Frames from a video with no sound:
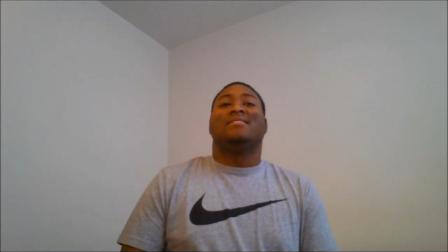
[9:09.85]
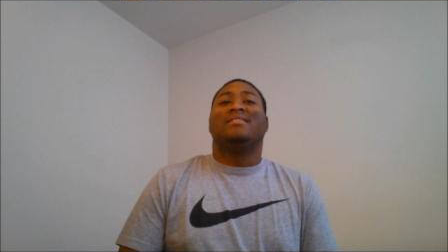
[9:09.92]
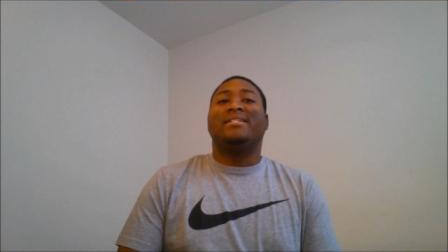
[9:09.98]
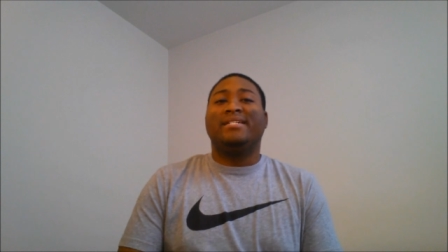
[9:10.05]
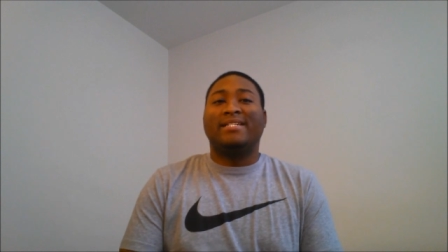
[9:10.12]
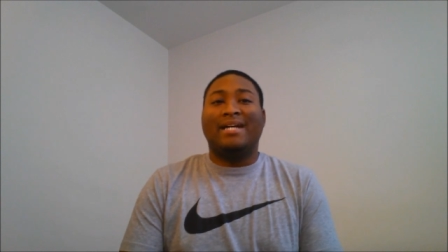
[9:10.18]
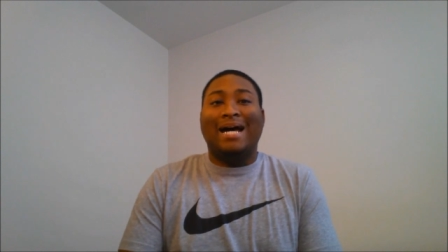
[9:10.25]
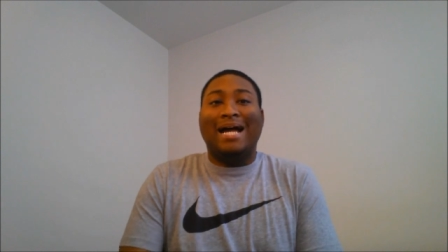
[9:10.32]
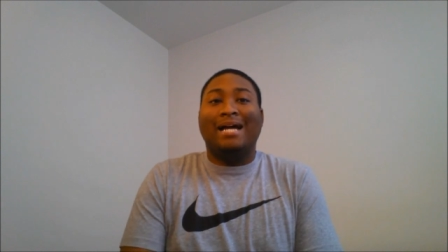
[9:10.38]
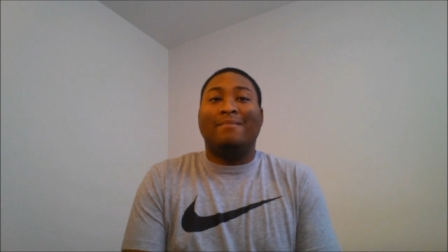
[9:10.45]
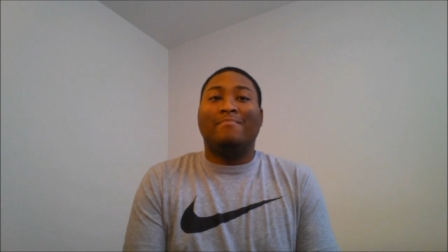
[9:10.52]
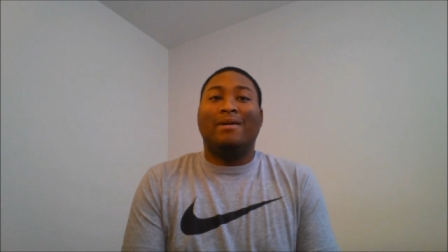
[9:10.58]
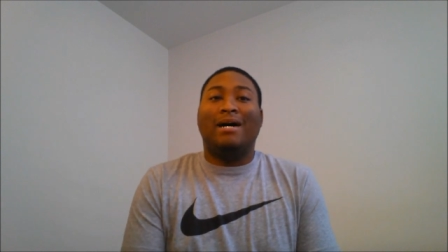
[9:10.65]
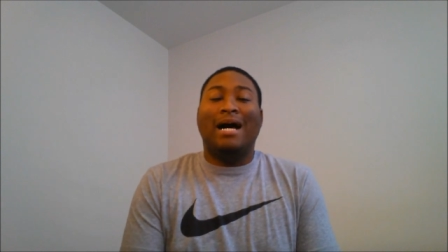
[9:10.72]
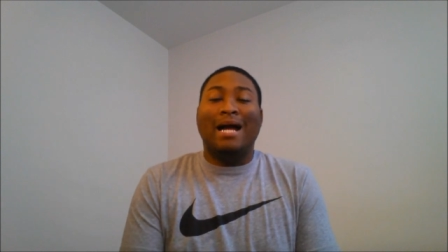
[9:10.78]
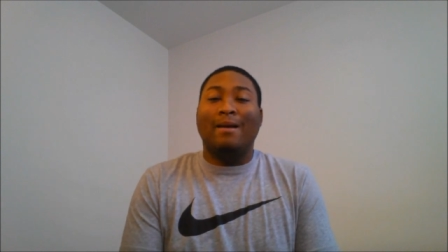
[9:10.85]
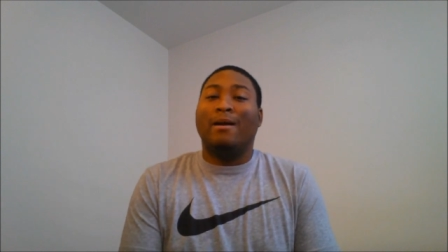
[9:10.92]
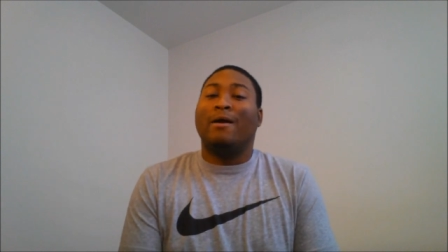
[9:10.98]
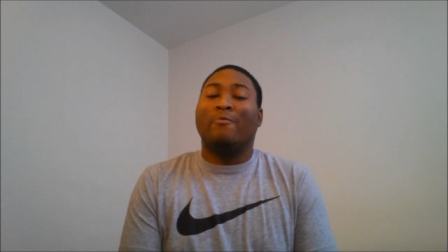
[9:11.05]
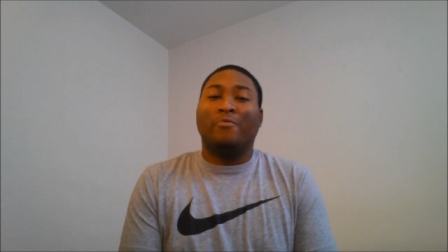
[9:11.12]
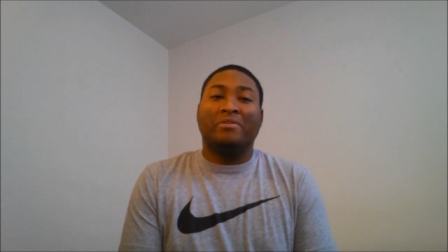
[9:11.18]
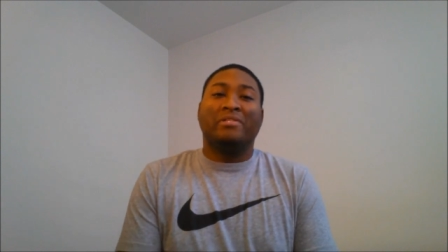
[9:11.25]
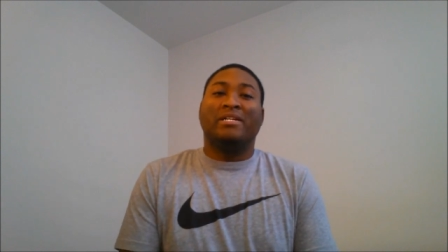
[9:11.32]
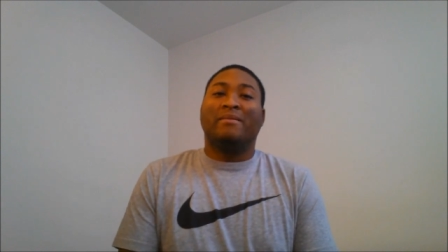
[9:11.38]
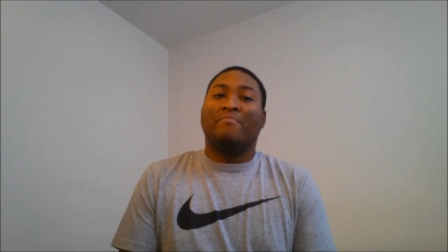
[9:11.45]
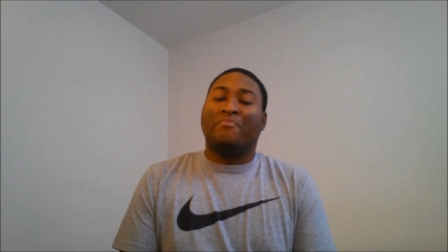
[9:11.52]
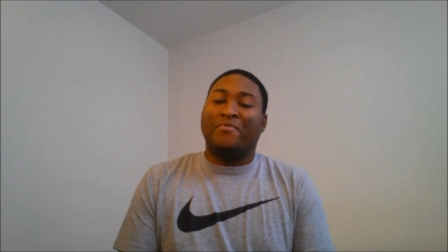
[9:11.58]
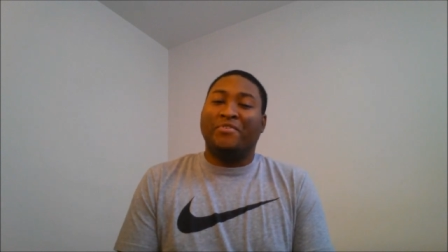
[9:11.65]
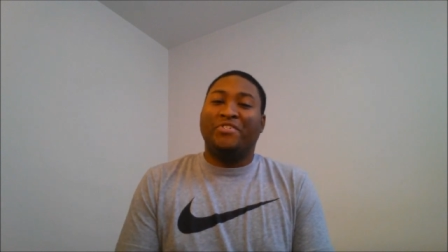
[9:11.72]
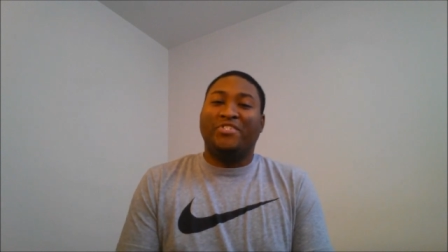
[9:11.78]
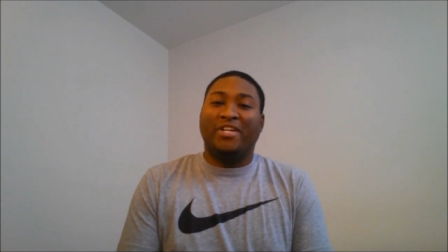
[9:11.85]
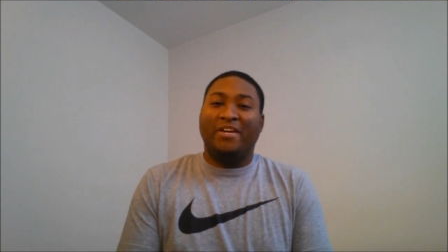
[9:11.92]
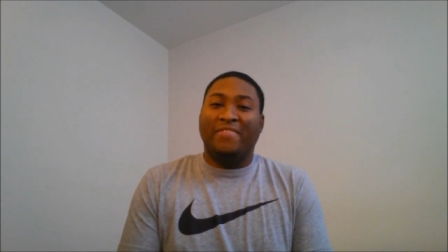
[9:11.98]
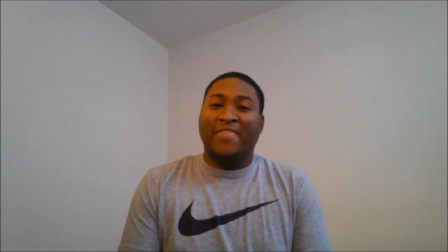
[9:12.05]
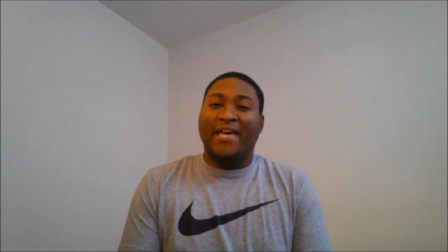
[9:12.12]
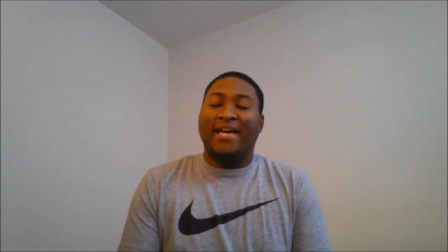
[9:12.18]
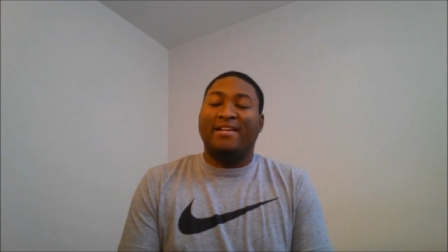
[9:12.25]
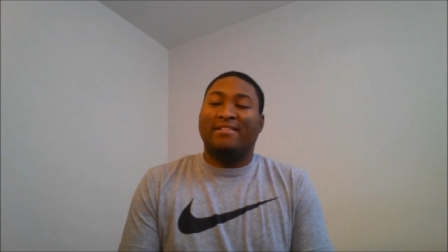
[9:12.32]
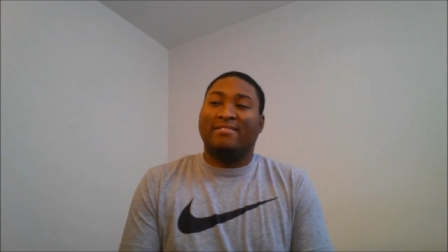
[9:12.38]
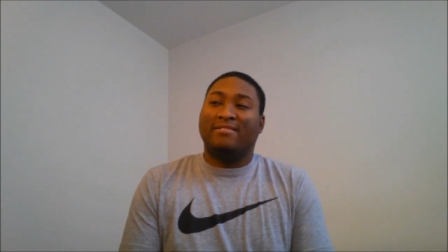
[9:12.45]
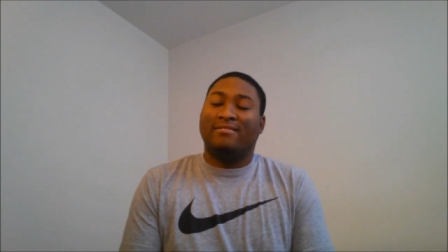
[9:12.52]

And I am, I, I really appreciate that.